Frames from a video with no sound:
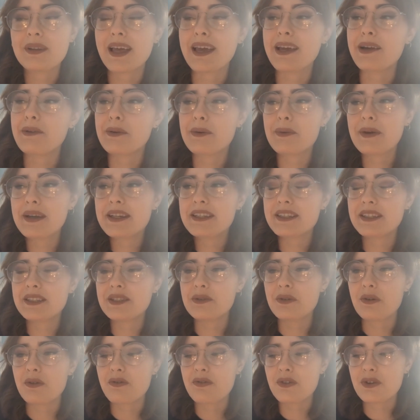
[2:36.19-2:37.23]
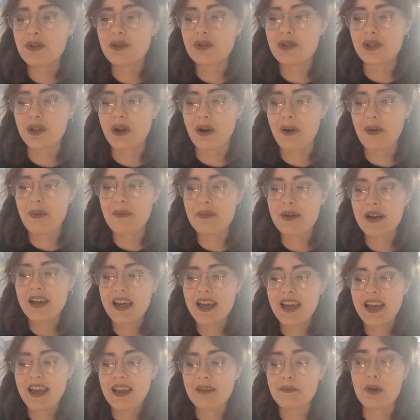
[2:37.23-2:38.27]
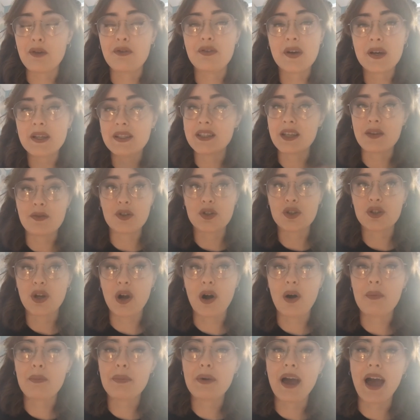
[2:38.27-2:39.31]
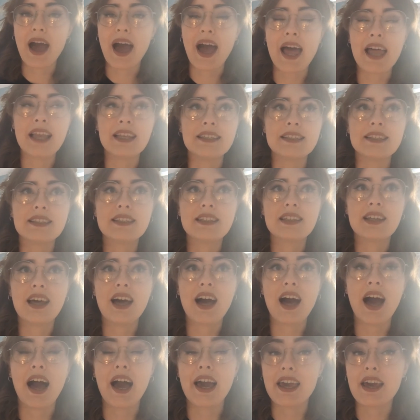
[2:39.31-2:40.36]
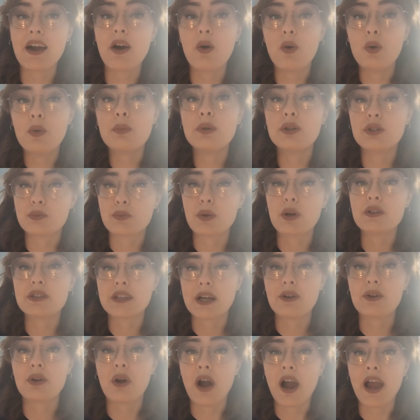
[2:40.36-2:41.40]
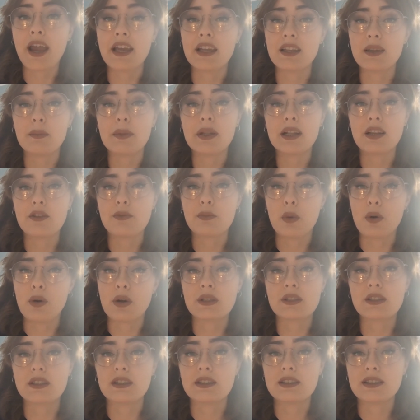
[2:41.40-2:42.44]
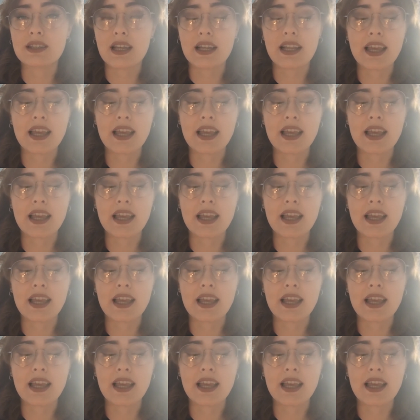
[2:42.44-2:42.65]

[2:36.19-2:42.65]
Like, we went to do a food shop, my first ever shop, and I almost broke down crying in the middle of Morrison's.